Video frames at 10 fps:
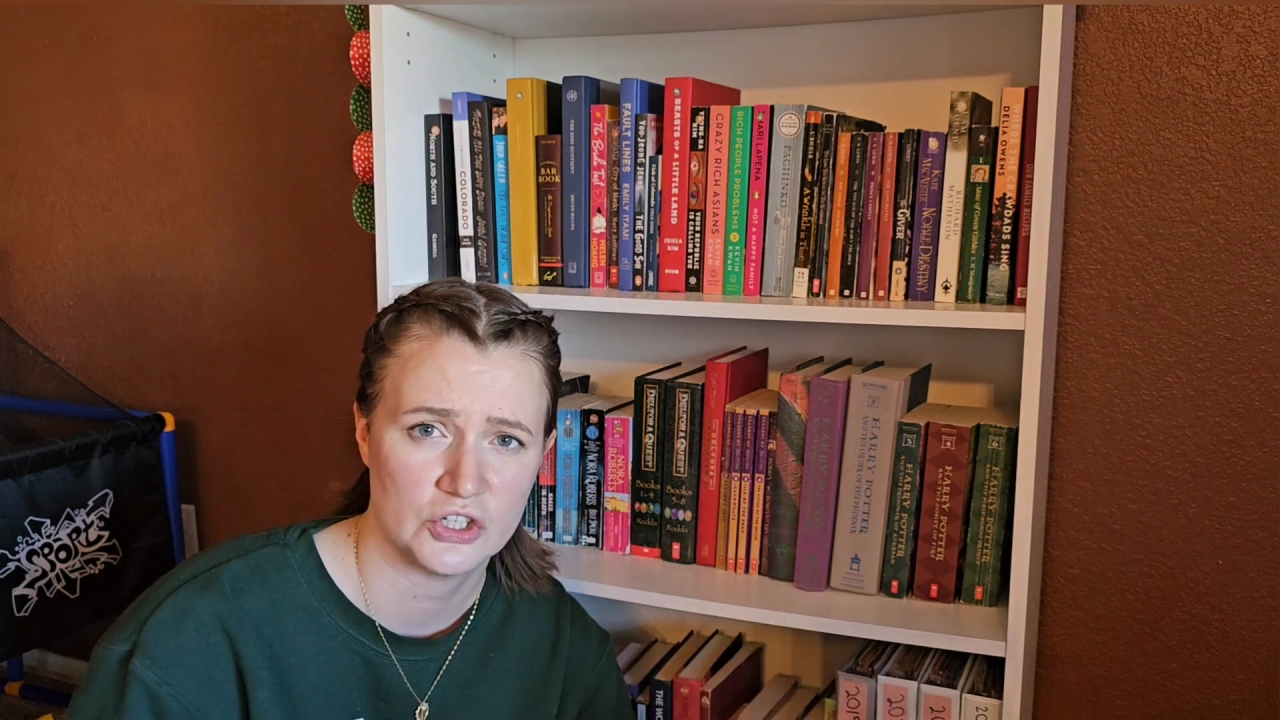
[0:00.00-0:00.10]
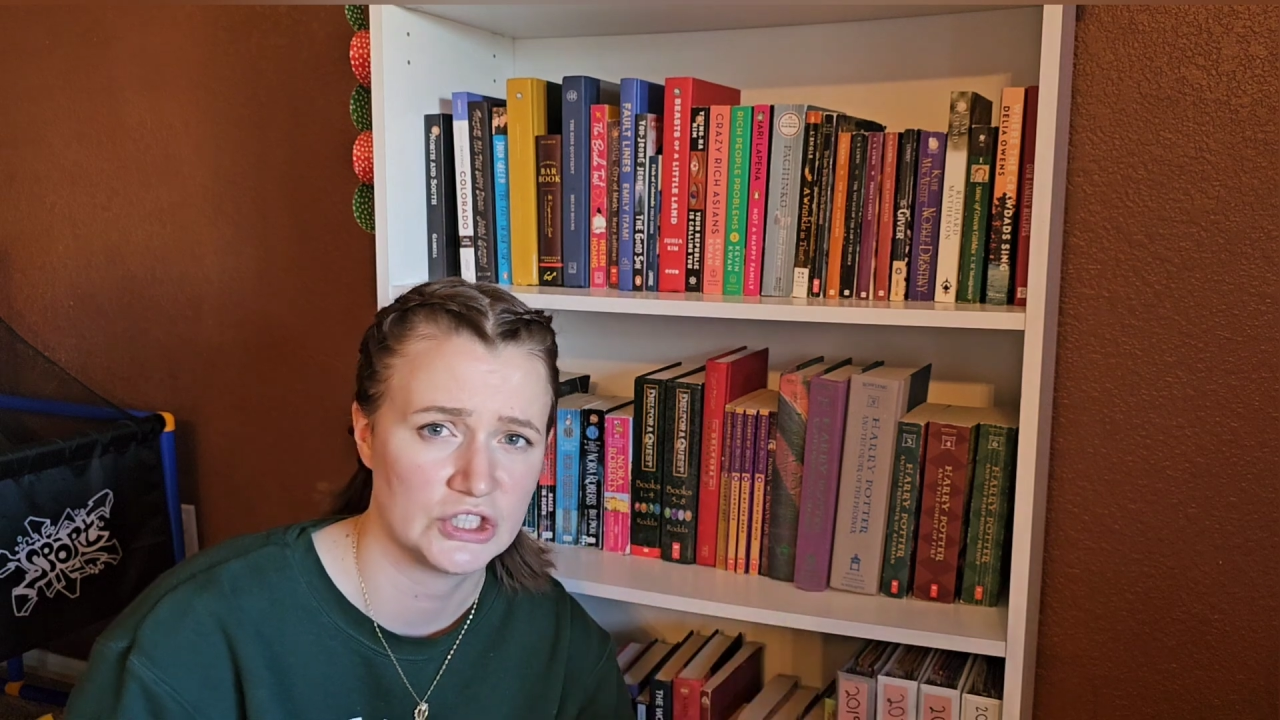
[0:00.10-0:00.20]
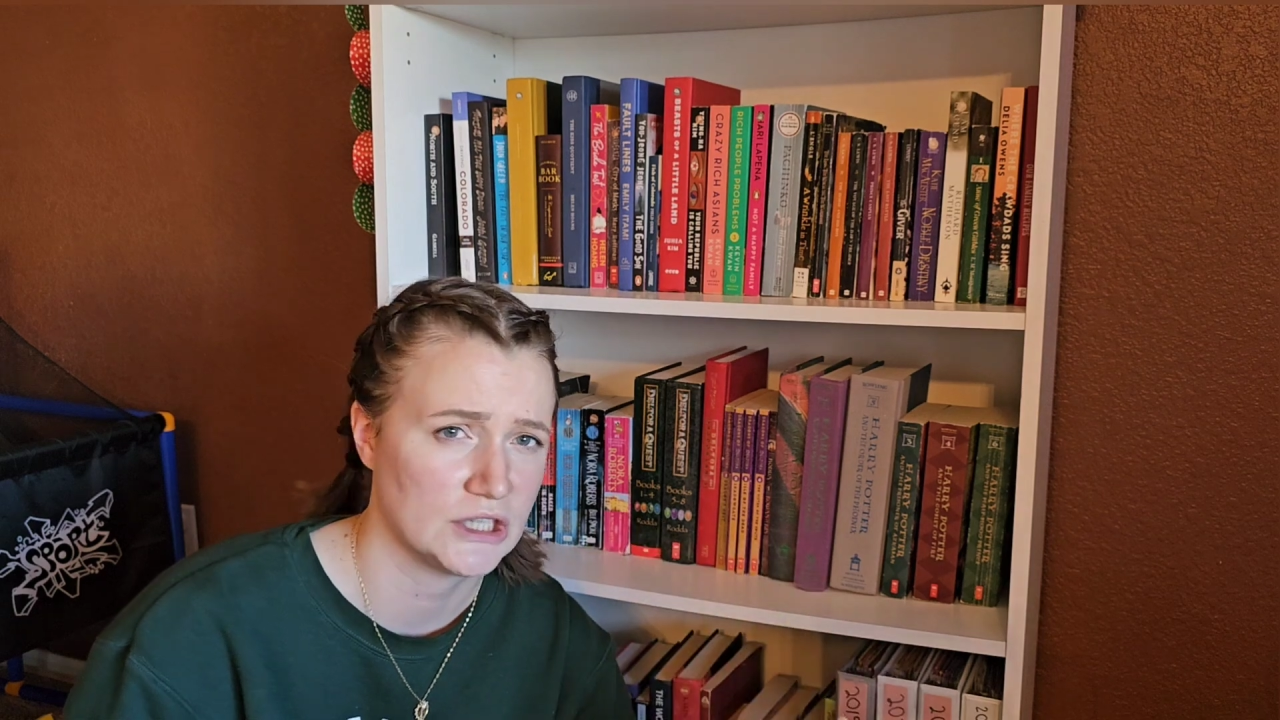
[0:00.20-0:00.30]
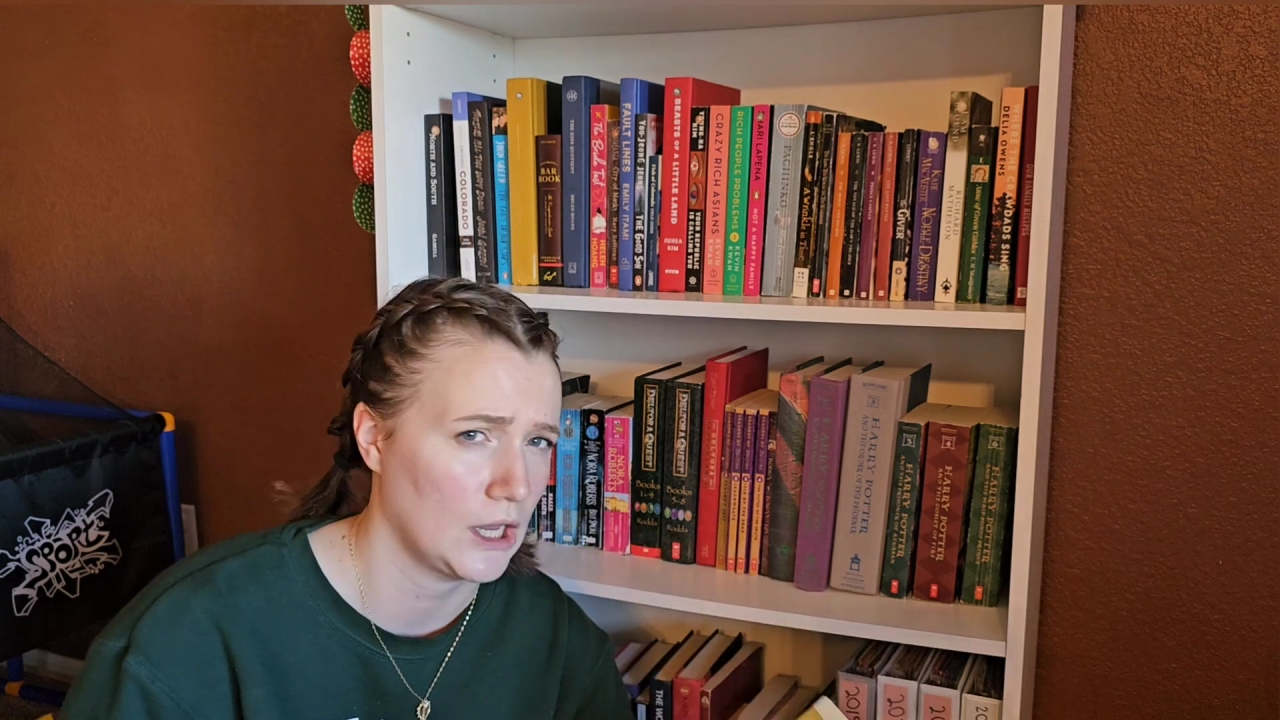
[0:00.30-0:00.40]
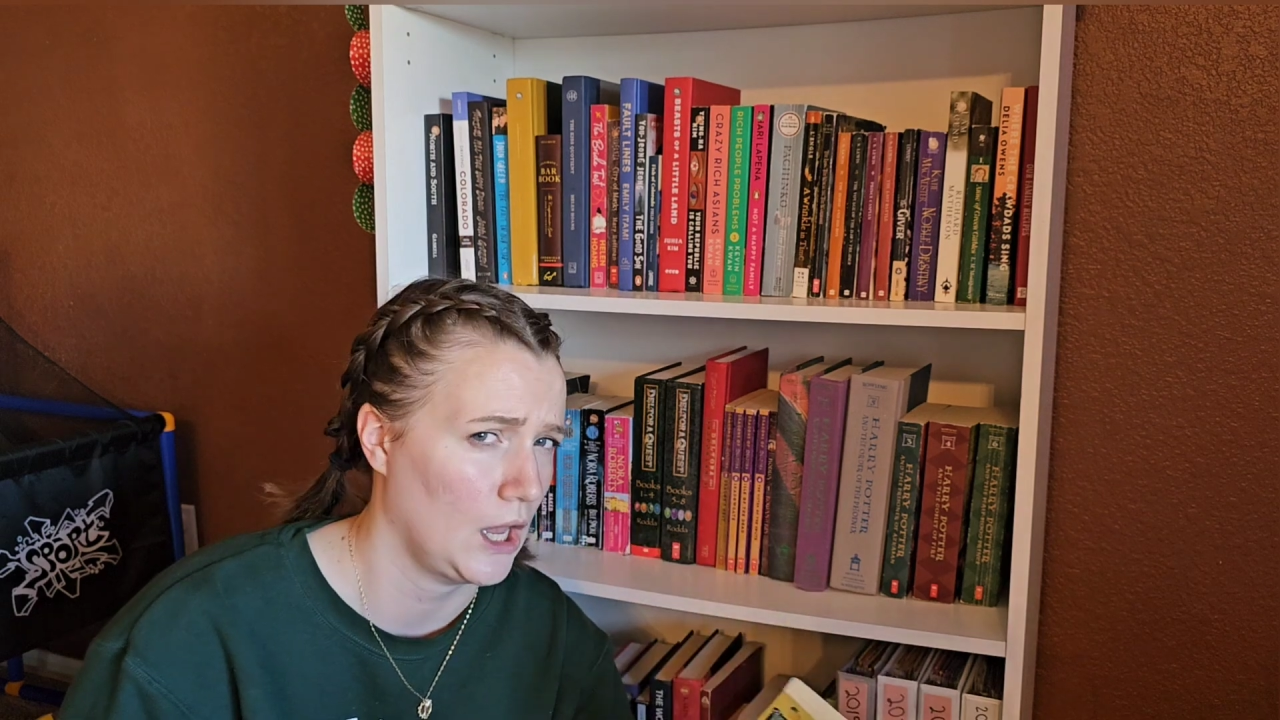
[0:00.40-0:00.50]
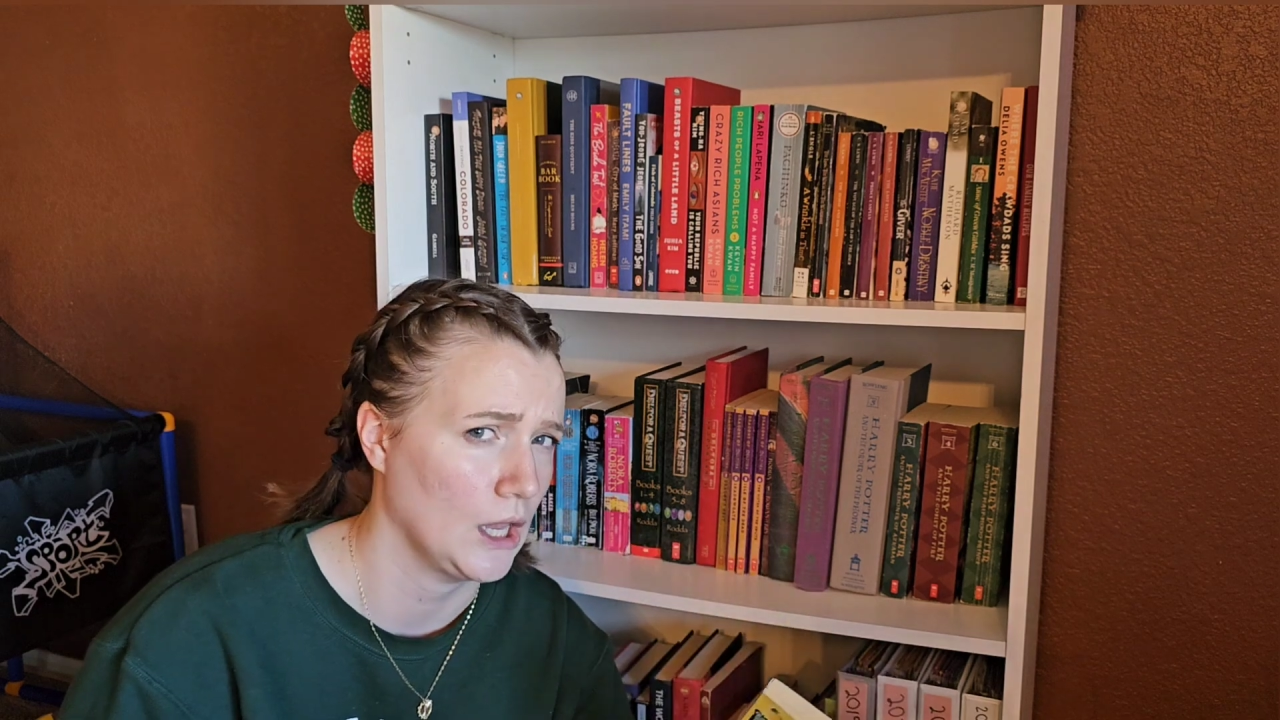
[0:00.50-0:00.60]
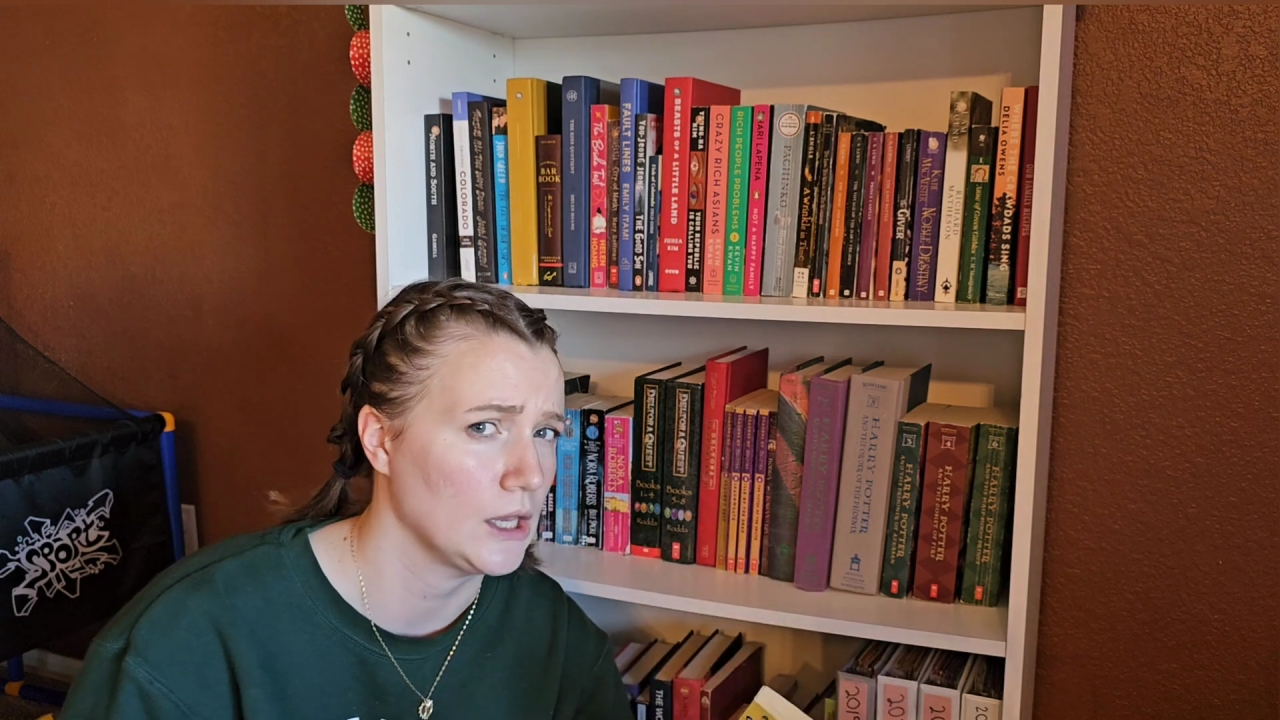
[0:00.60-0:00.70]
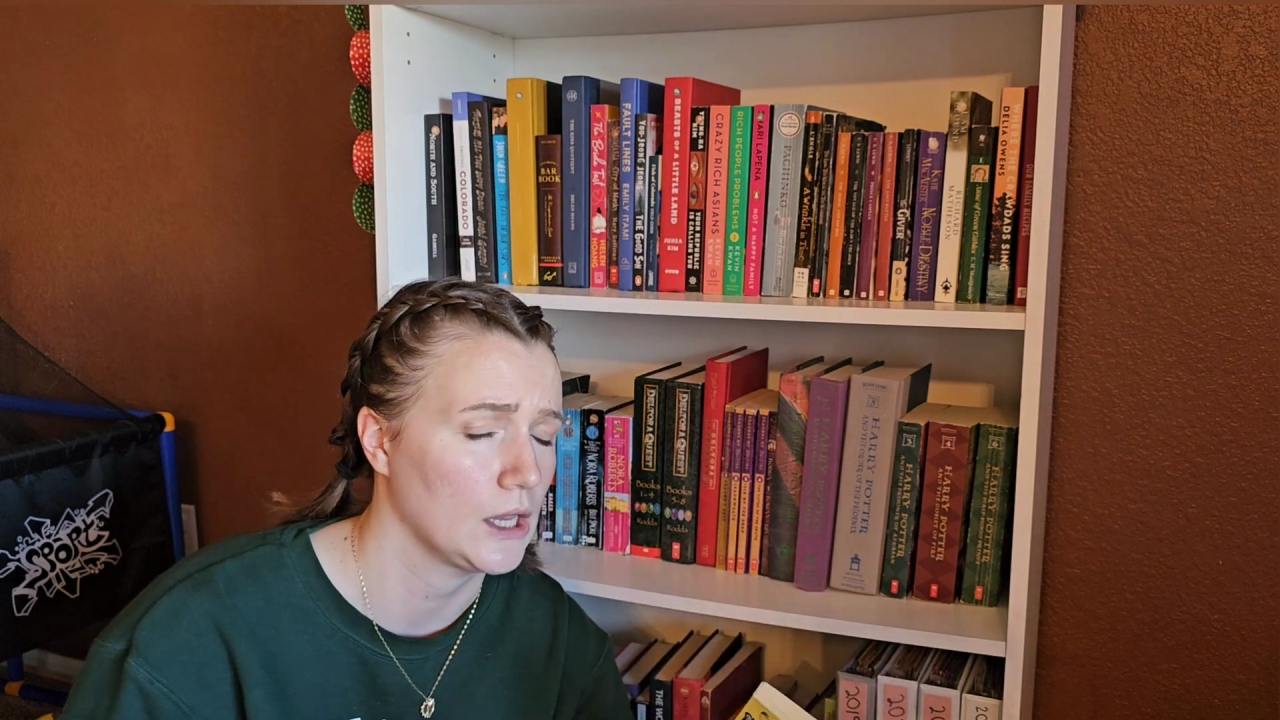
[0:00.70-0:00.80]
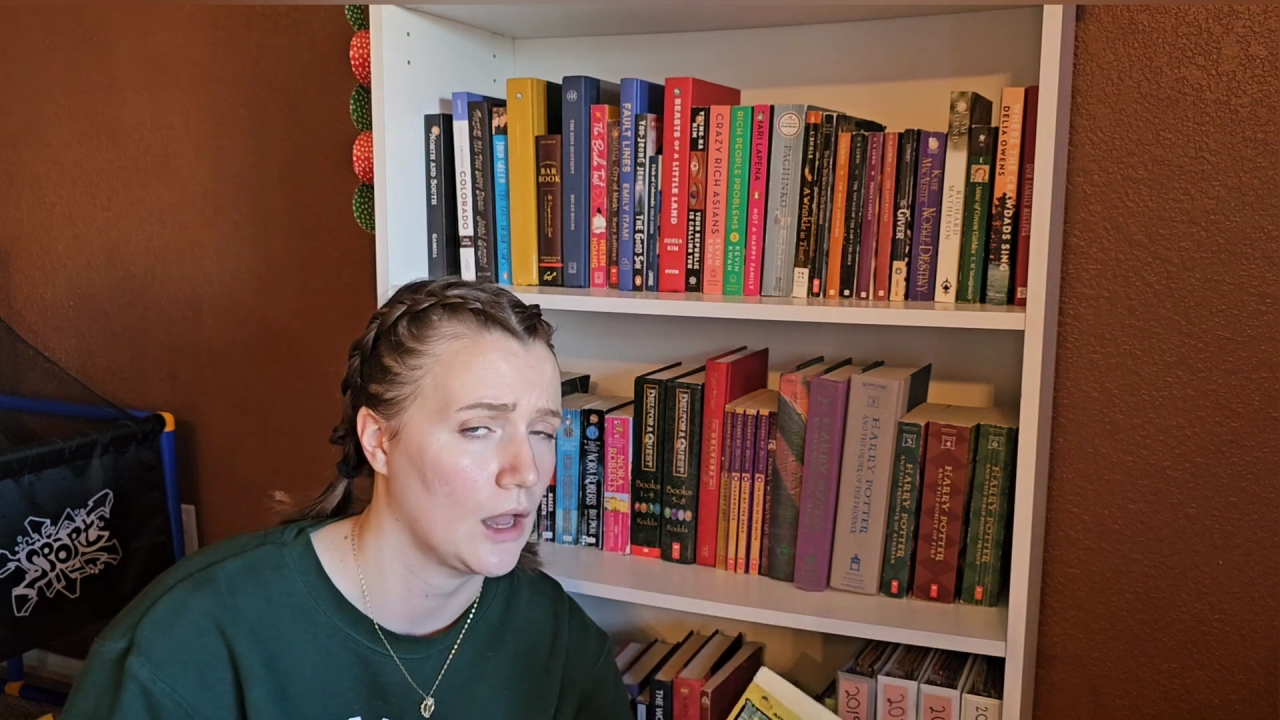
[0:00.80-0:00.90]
just like hanging